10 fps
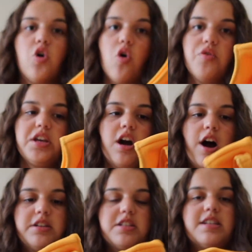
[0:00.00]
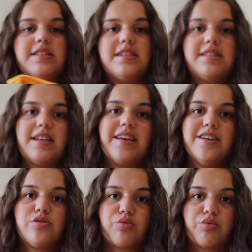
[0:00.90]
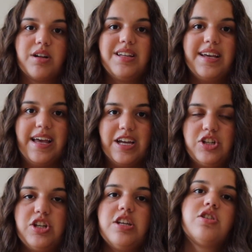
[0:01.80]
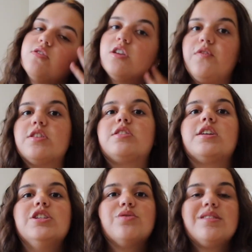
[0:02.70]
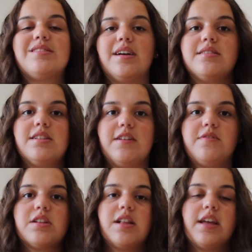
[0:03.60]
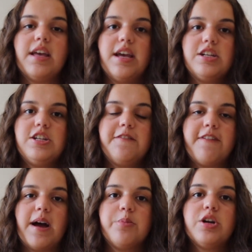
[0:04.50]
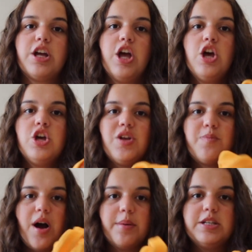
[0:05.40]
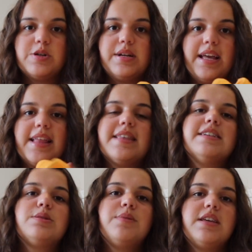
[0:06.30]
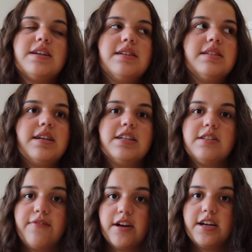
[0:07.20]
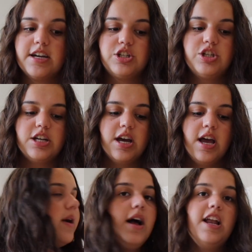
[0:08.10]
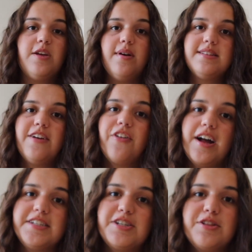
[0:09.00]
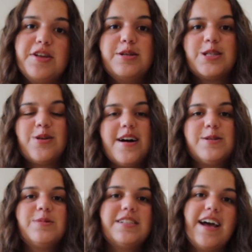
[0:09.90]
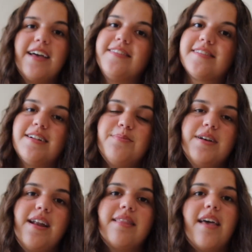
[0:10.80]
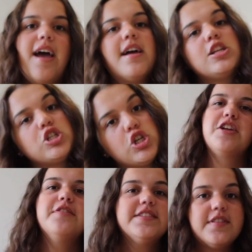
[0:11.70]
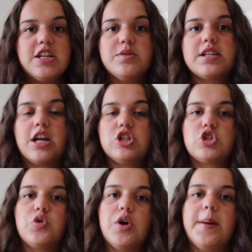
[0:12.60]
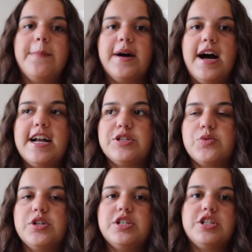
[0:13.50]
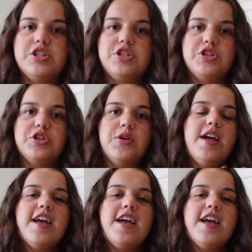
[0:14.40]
The only con to this is it is really itchy. So if your skin's really sensitive to like itchy fabric, you probably don't want to get this because it is very itchy. But anyways, I forgot to show this, so I just wanted to add this clip in at the end. I know this video was kind of short, but I just wanted to do